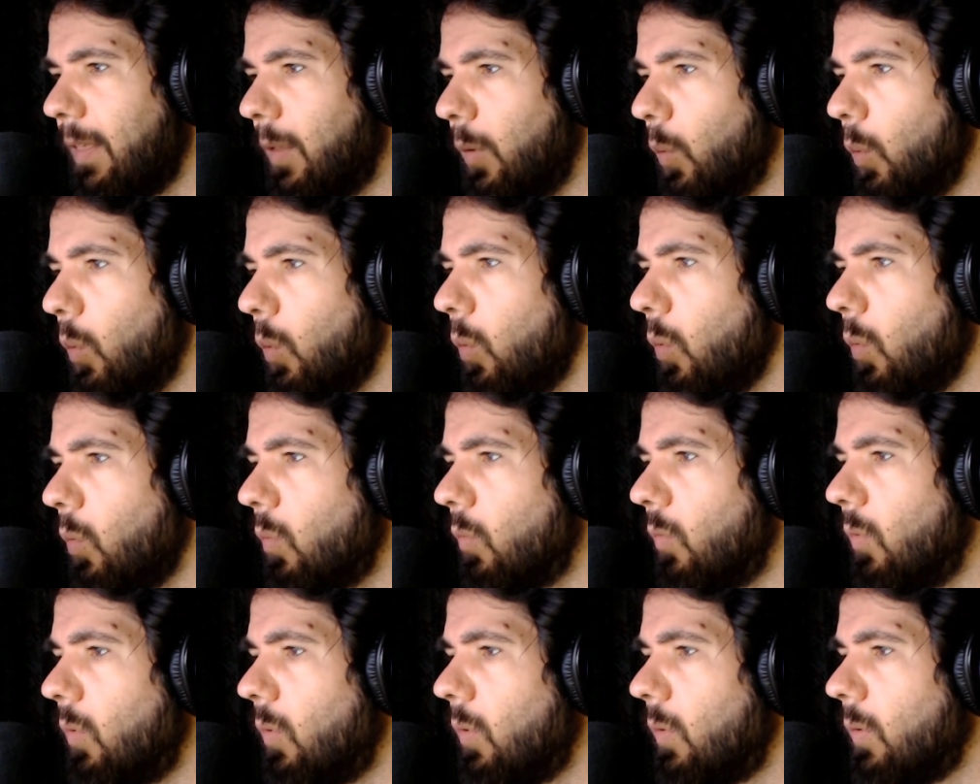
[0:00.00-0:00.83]
Ooh,
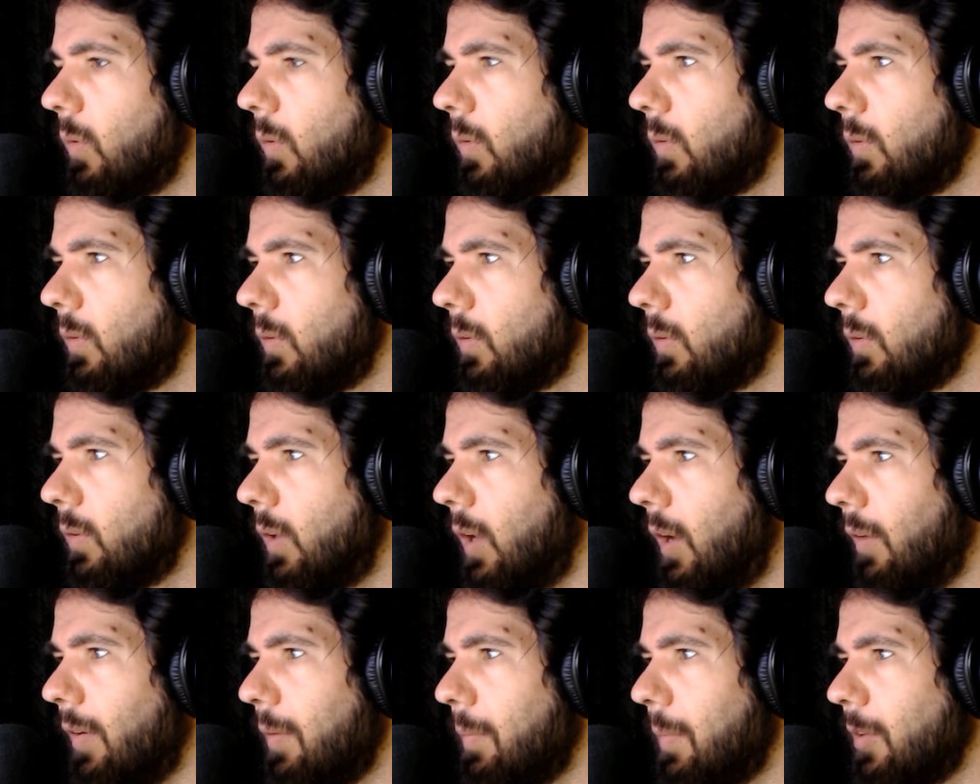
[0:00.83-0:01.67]

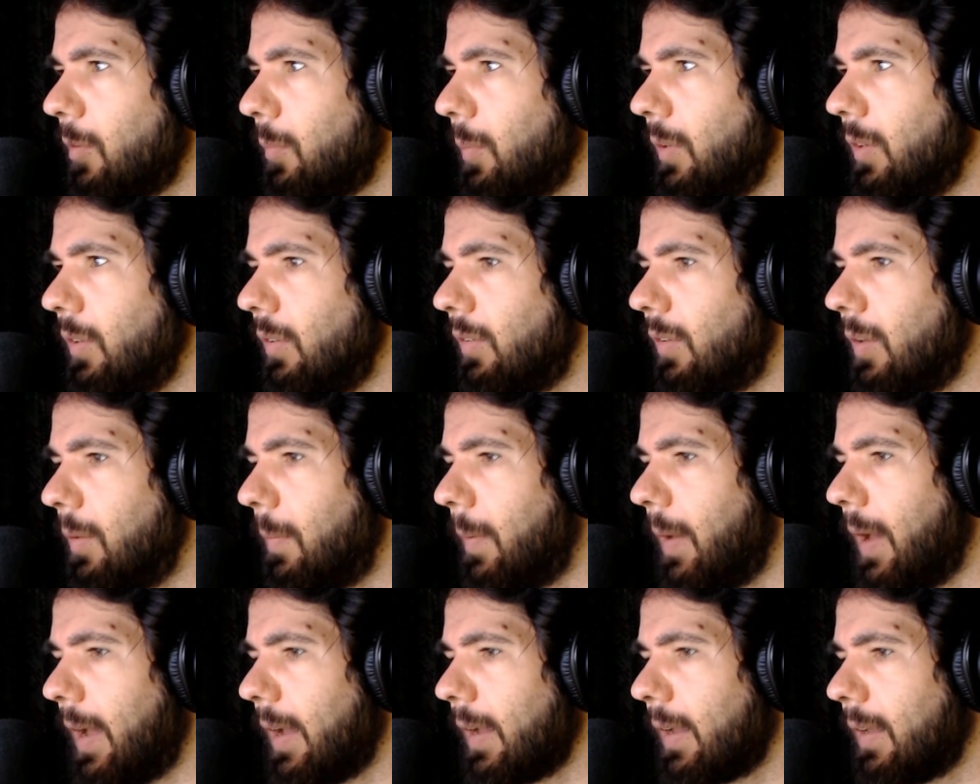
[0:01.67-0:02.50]
oh, that must be just the
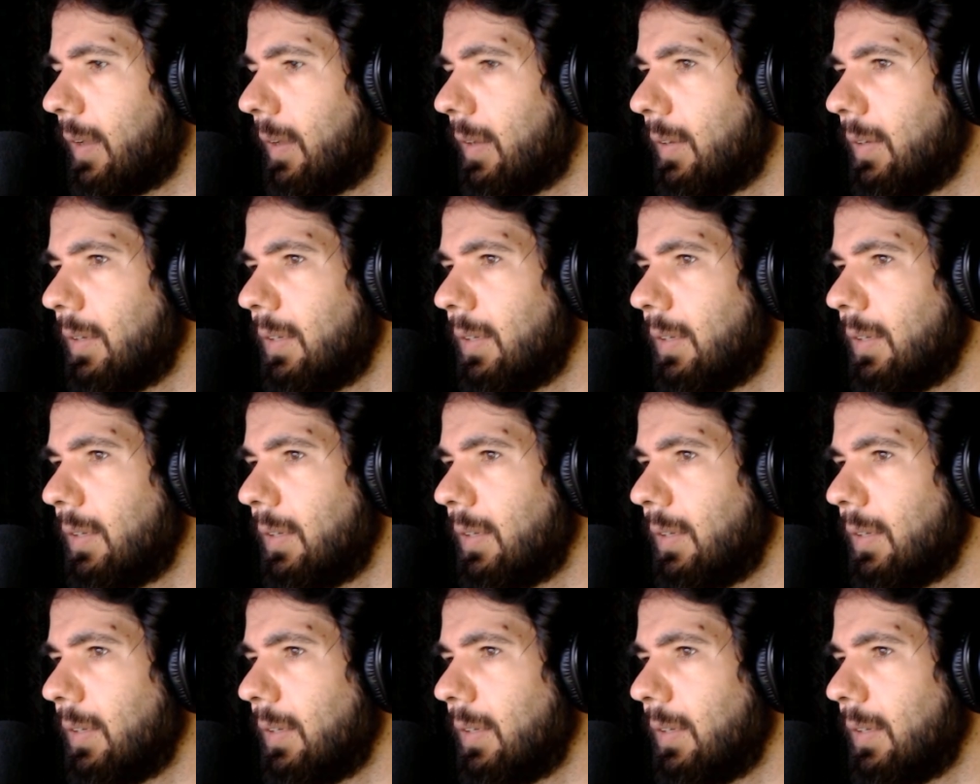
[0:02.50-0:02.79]
back.